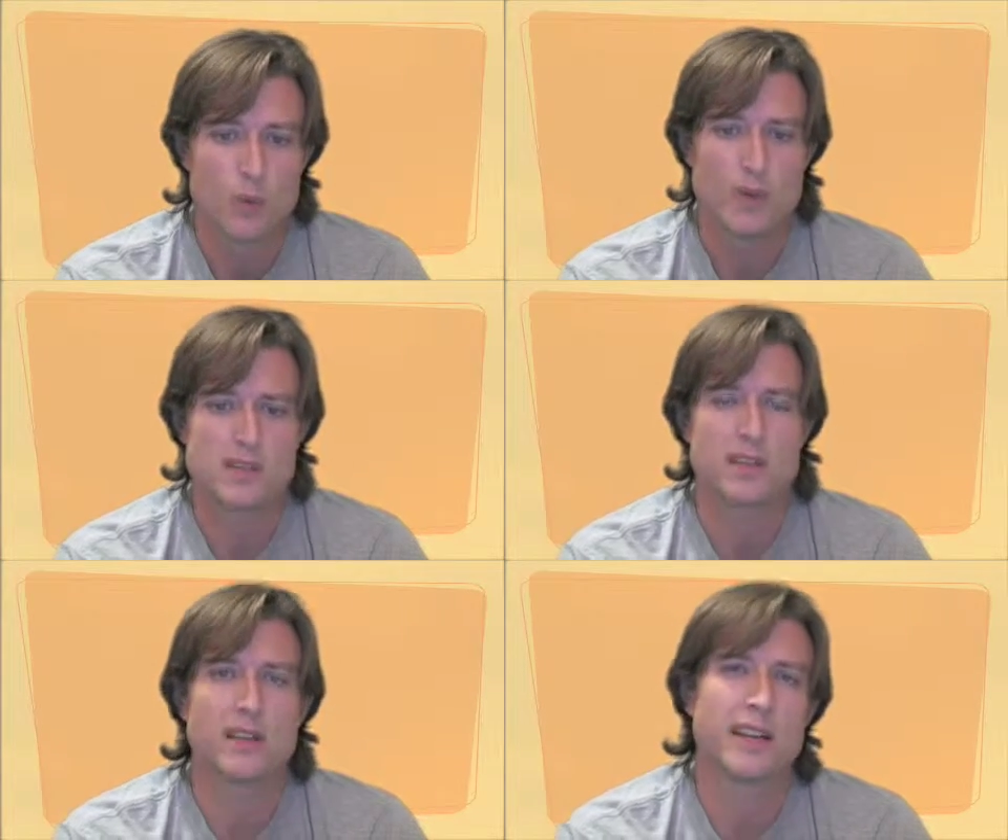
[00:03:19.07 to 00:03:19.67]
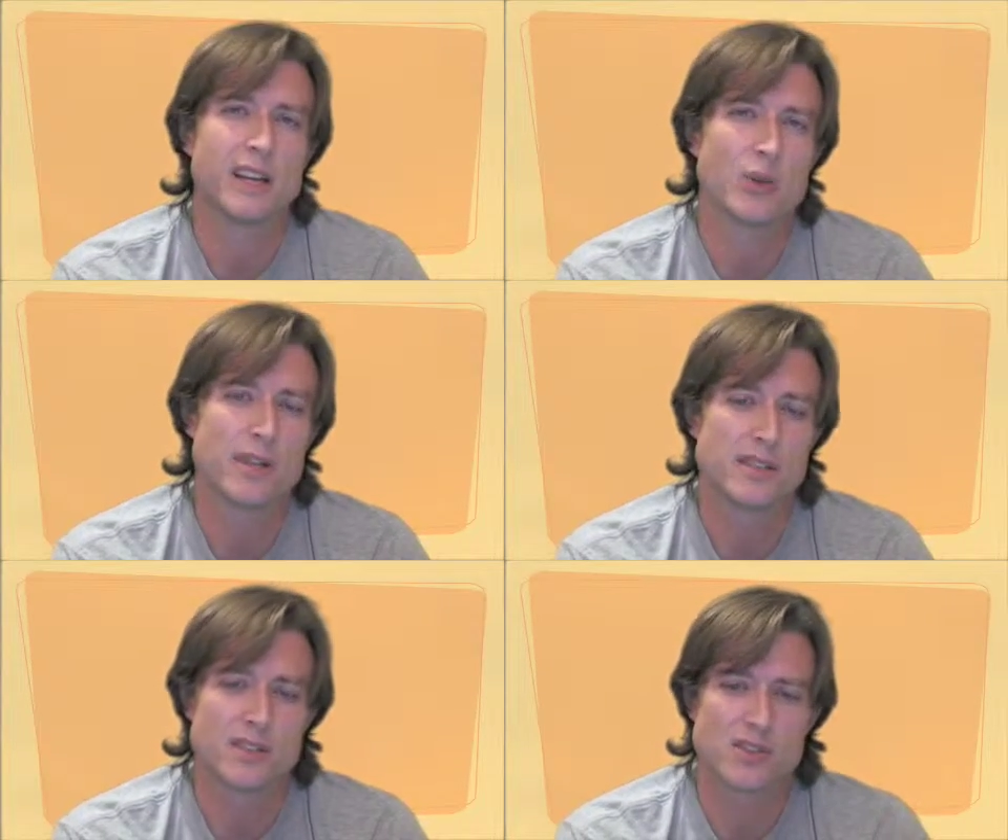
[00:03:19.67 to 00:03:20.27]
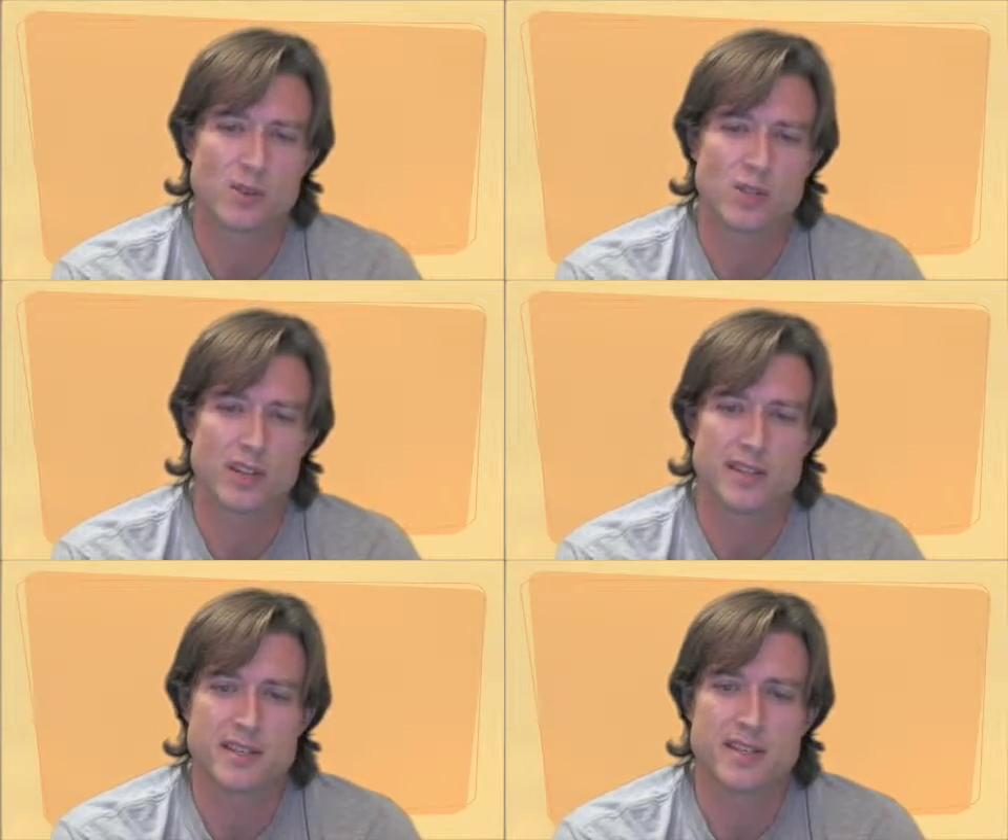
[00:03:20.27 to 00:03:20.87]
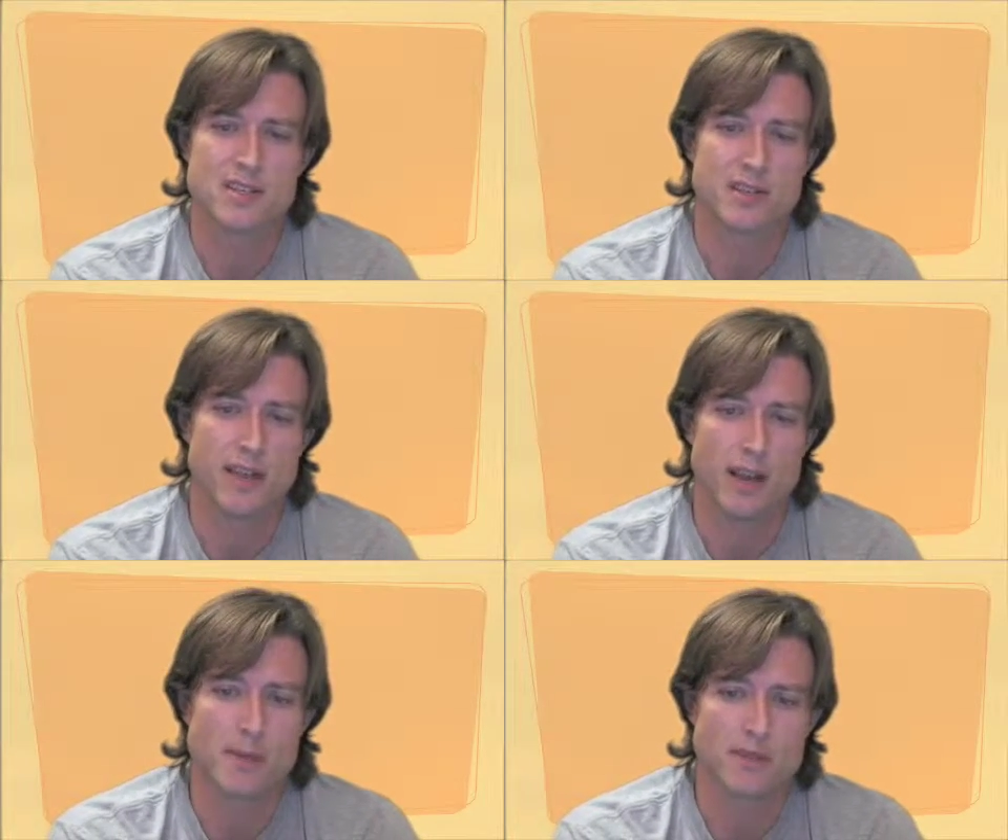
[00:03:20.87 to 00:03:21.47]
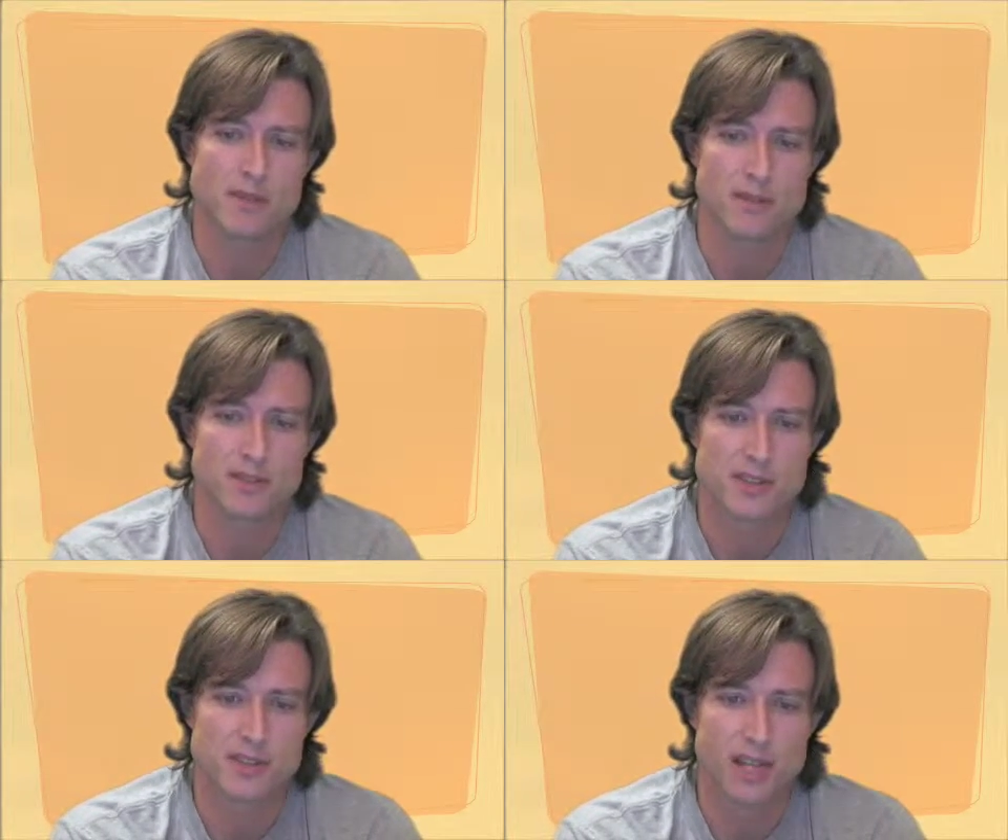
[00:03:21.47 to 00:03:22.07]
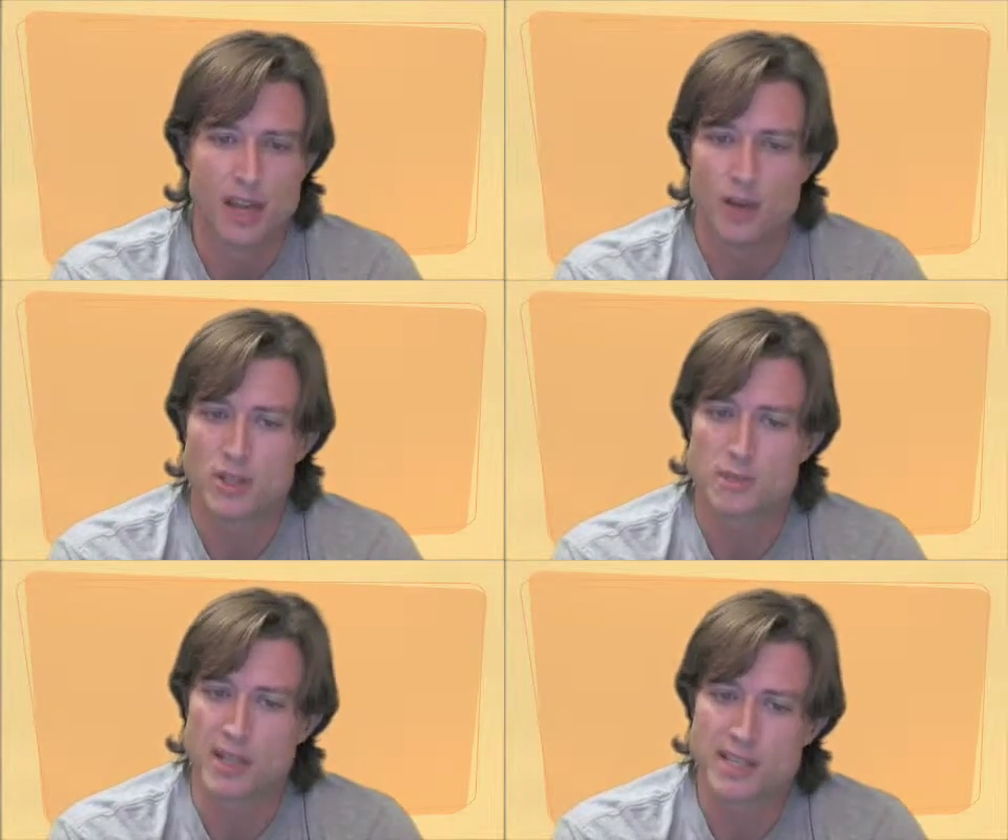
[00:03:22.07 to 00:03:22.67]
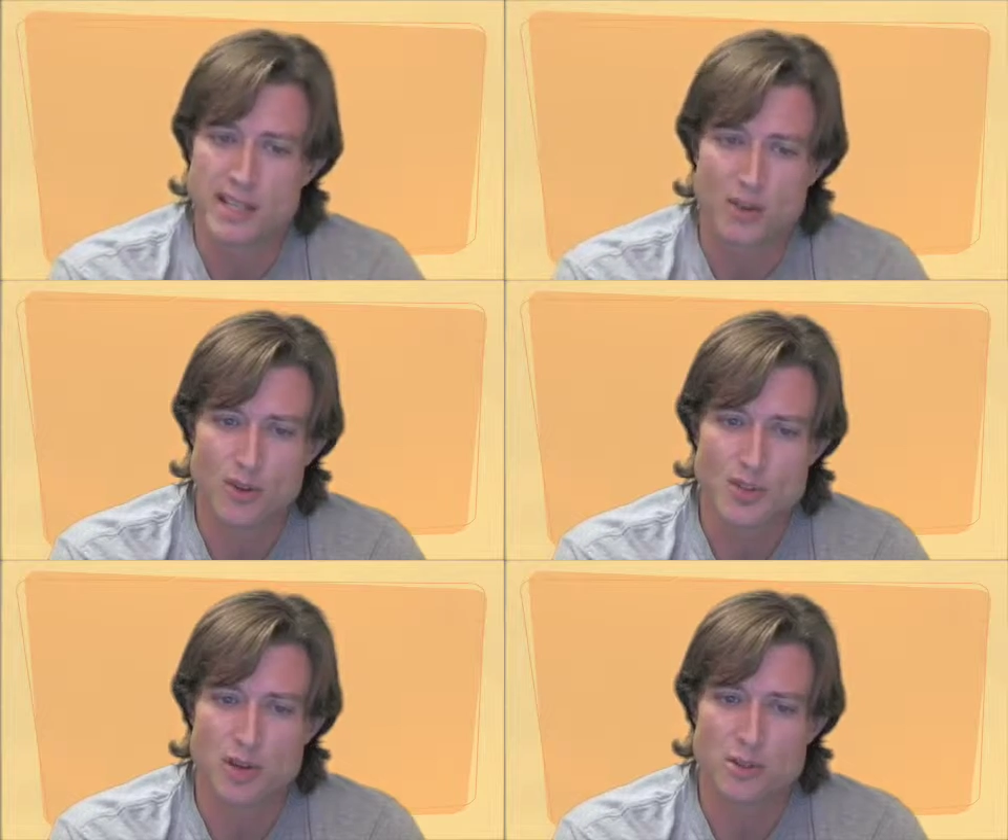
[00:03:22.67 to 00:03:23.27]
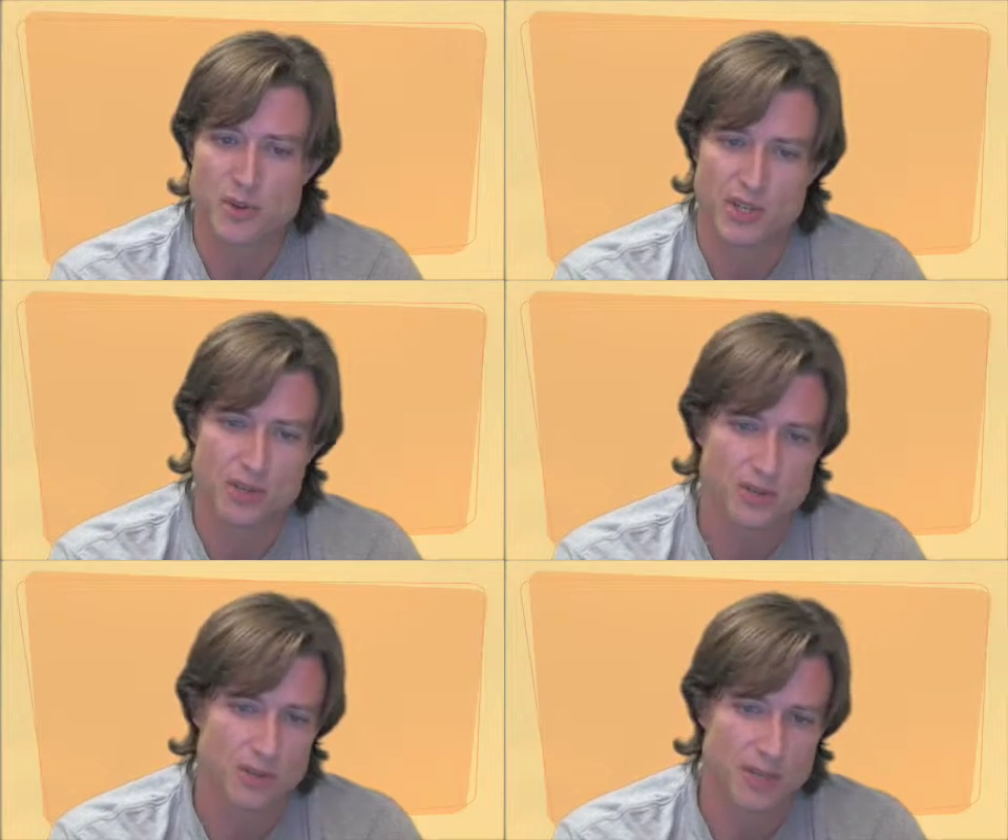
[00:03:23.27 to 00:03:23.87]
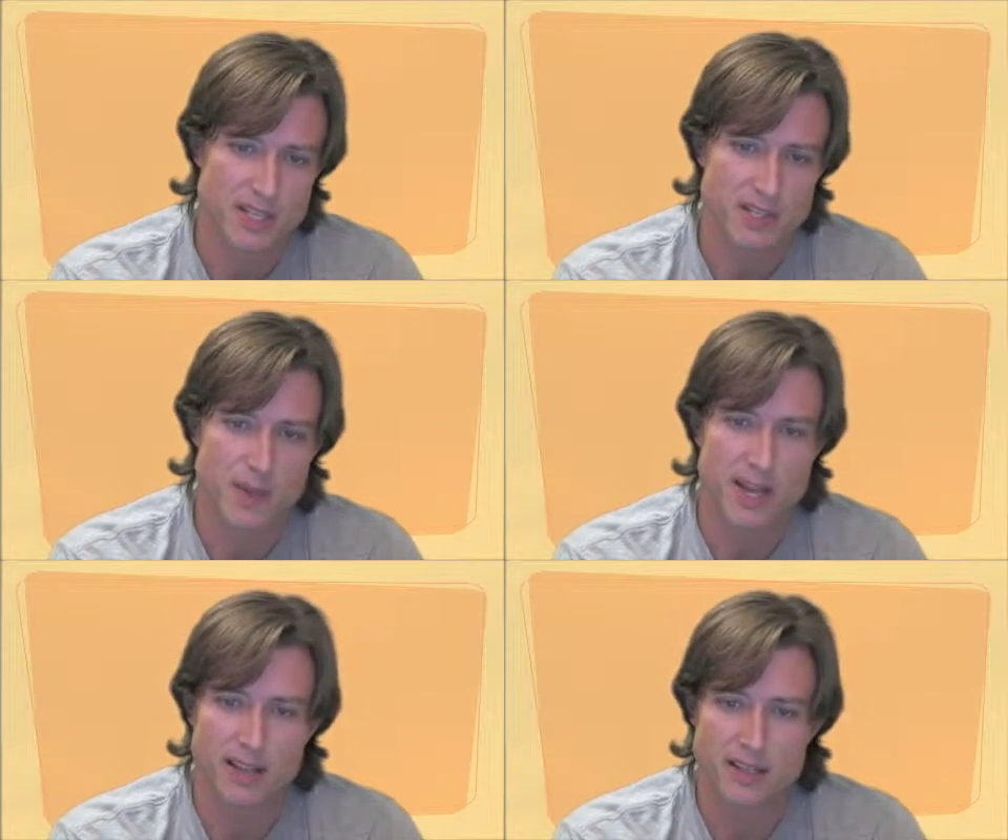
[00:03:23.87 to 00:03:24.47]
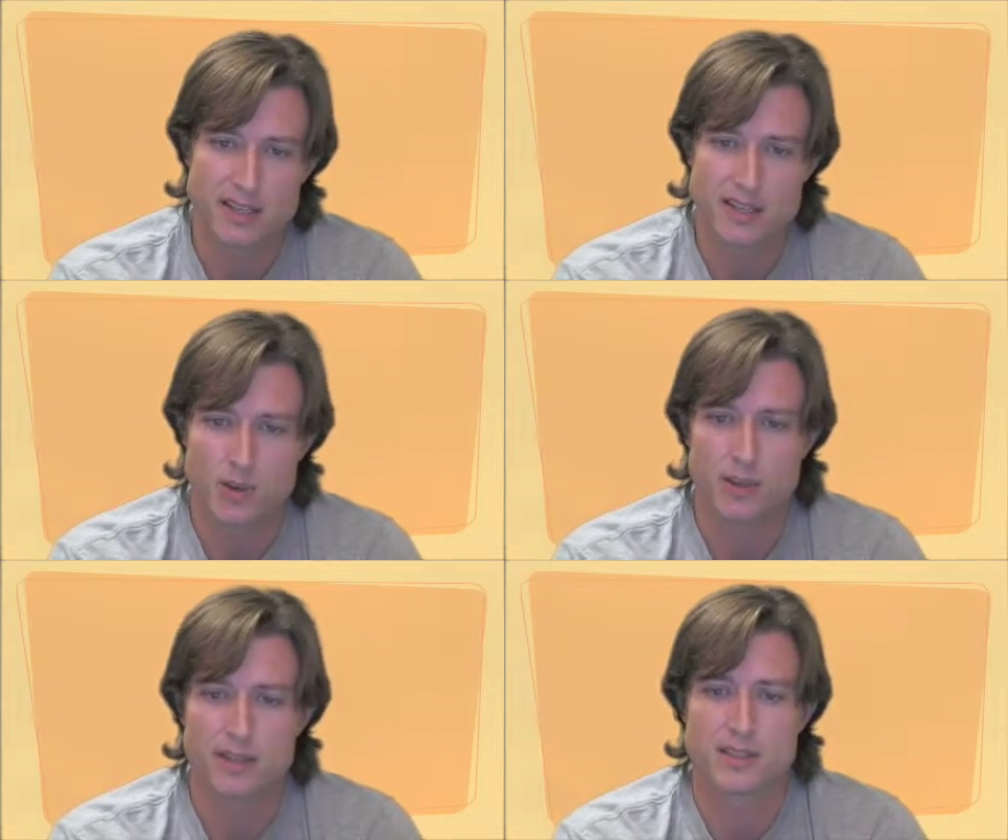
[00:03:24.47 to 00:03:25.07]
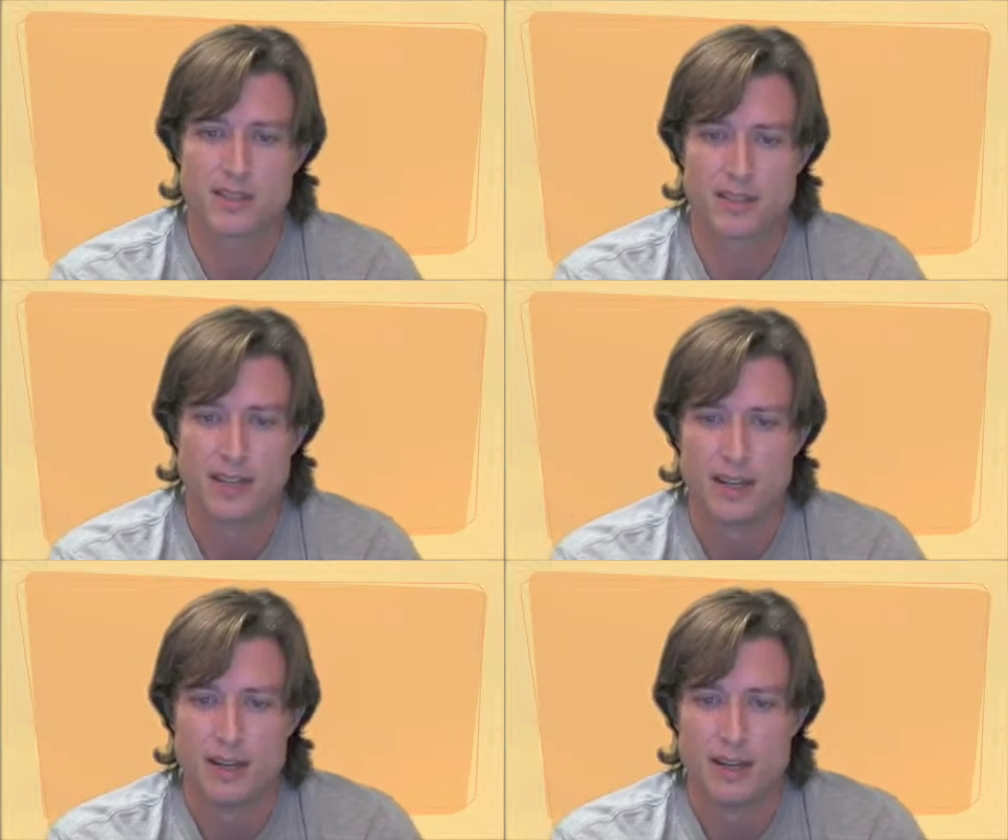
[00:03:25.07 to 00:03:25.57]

we see an increasing socialization of ambulance services, which means that those entrepreneurs or municipalities that wanted to